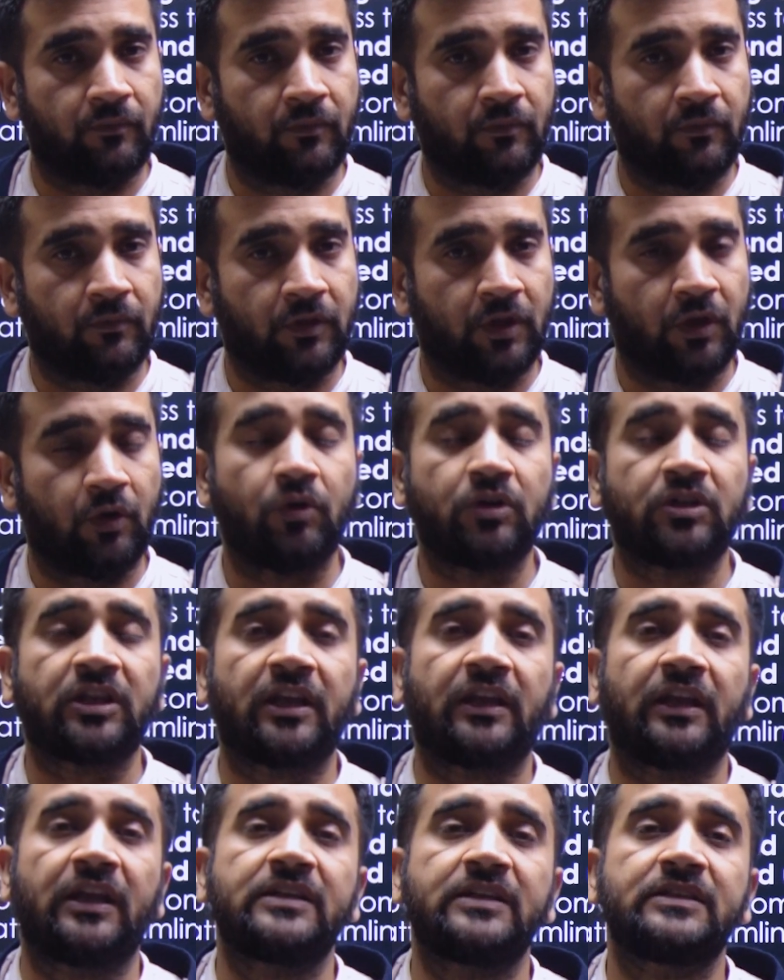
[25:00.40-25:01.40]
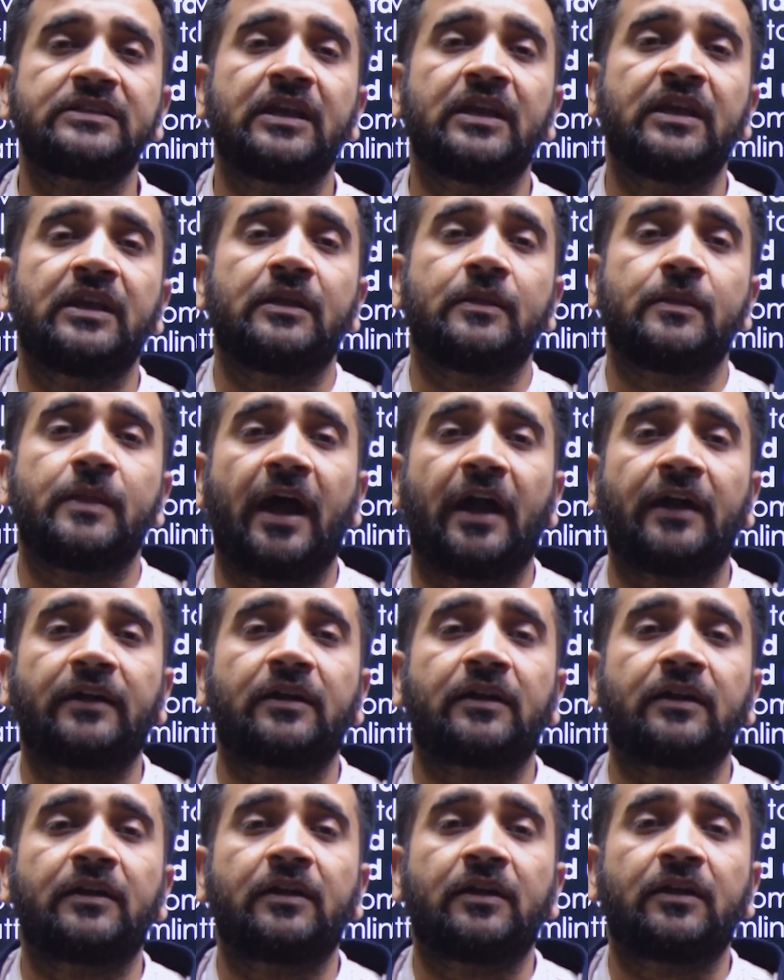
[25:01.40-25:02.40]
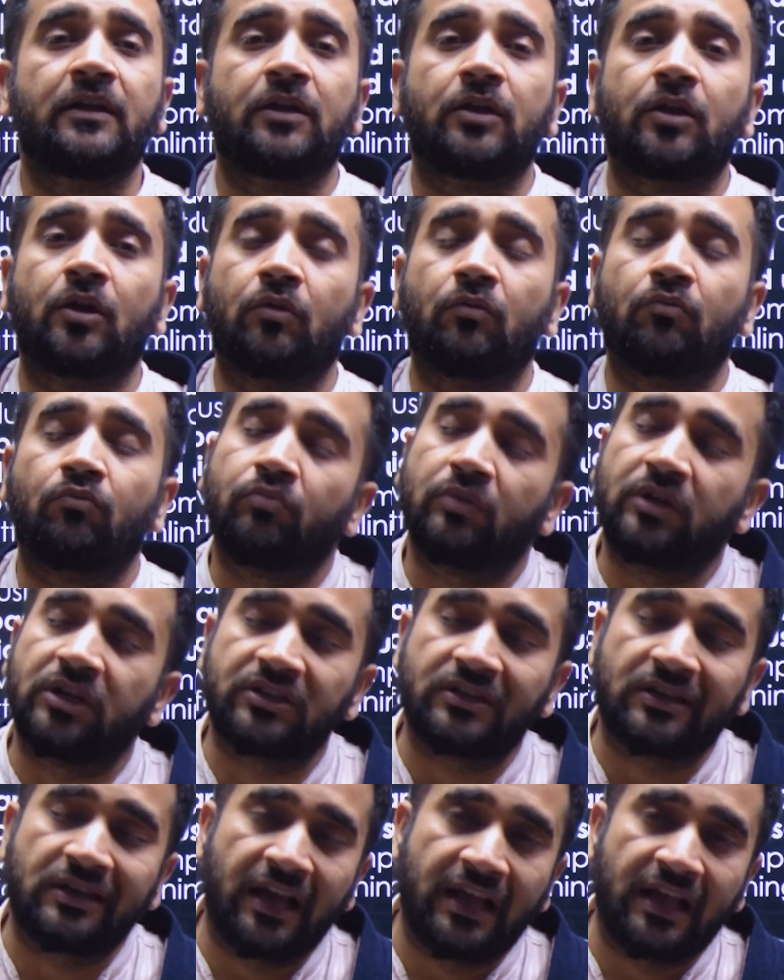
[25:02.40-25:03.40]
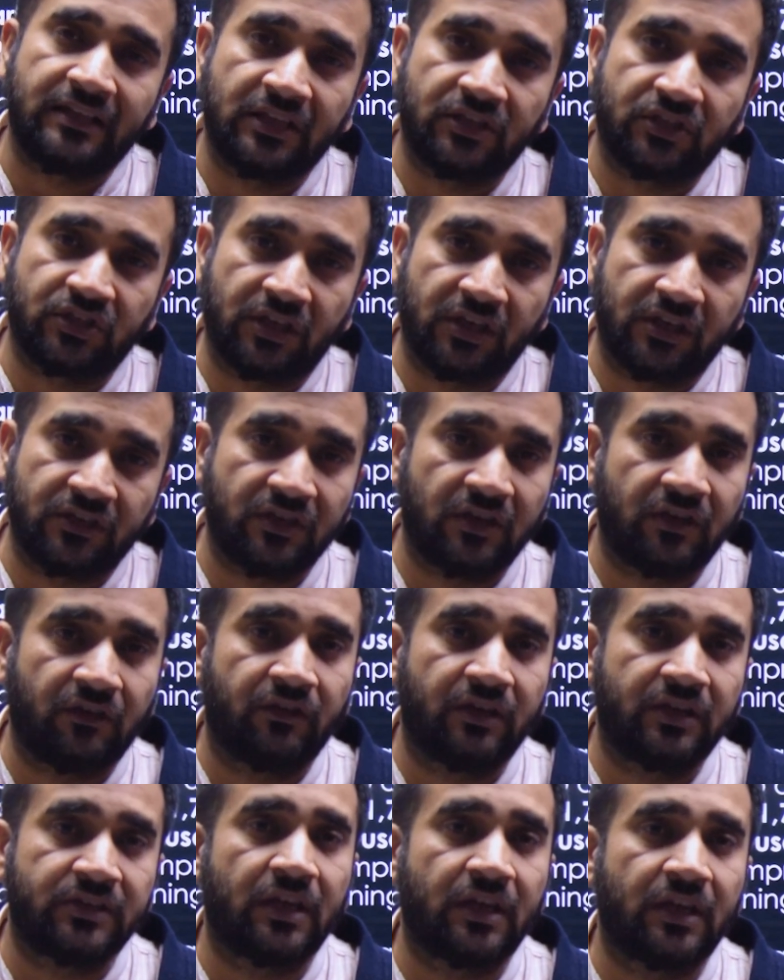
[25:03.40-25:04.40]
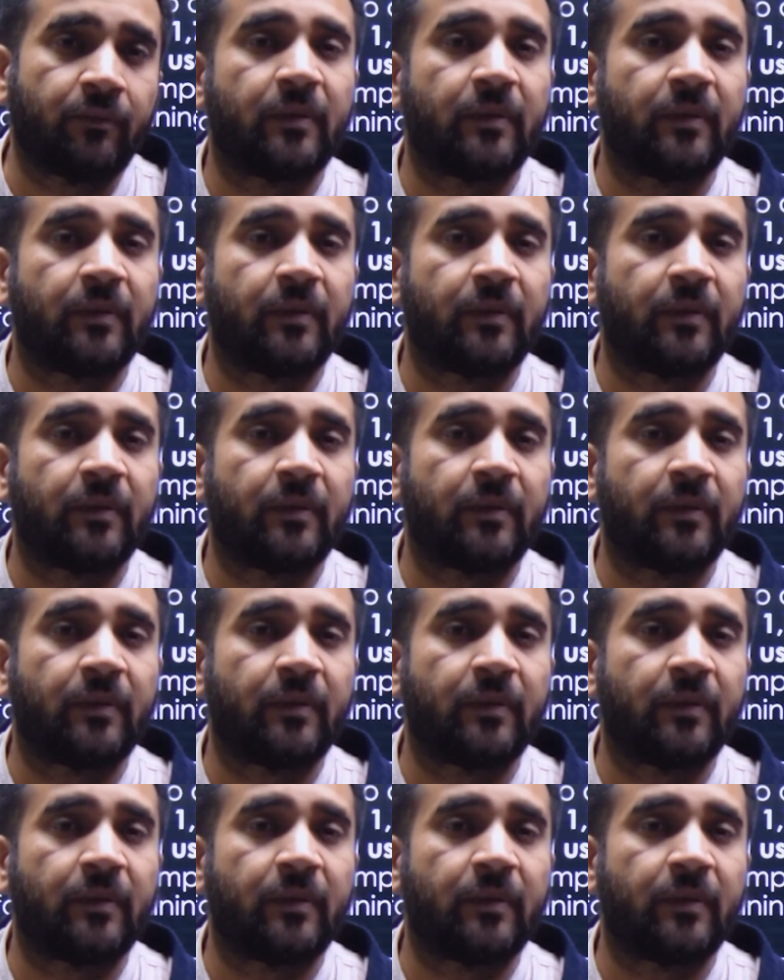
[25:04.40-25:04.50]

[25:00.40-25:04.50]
The good thing is that digitalization is increasing,